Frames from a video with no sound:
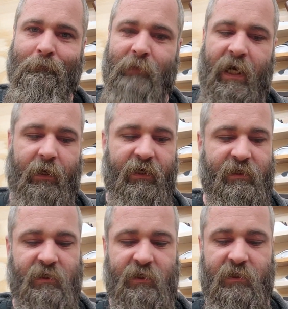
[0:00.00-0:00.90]
And this
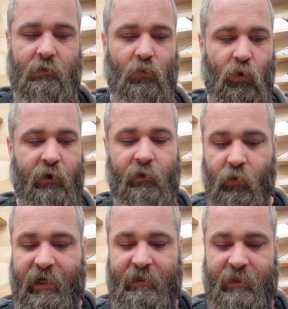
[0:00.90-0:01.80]
is one of the
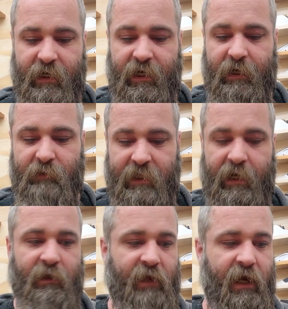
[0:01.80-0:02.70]
ways that I am
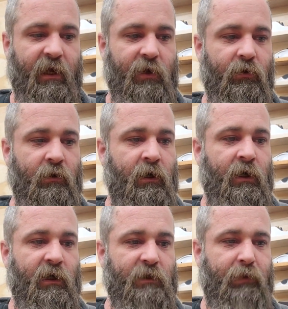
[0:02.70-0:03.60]
saying thank you,
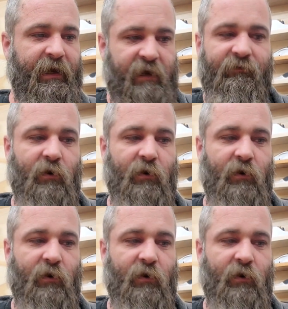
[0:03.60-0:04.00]
is by giving